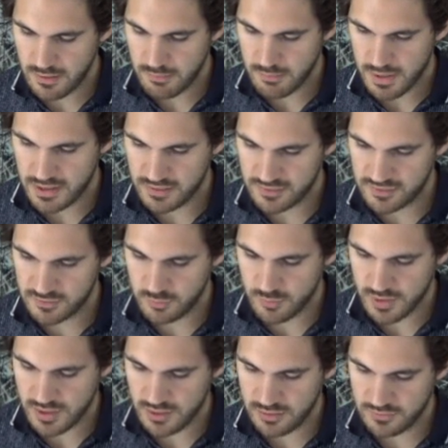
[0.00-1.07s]
Minus
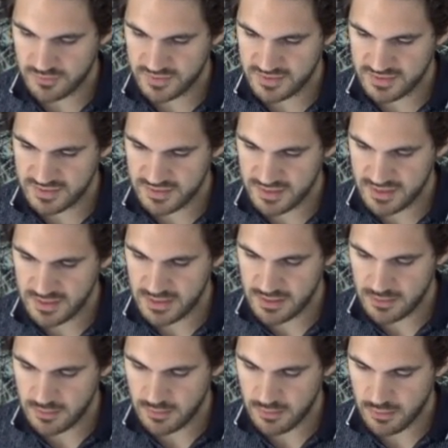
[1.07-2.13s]

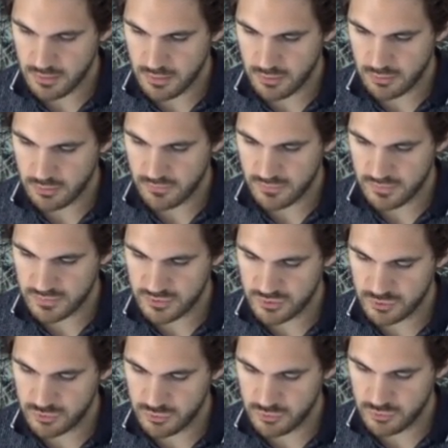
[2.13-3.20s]
12c all over
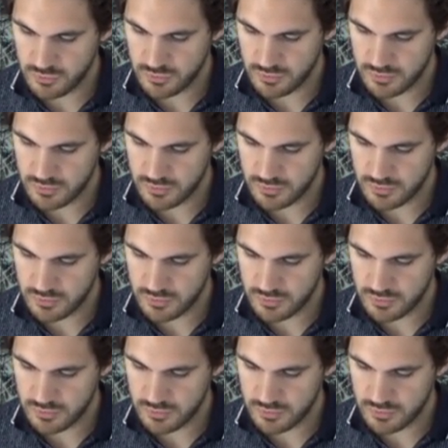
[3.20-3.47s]
2.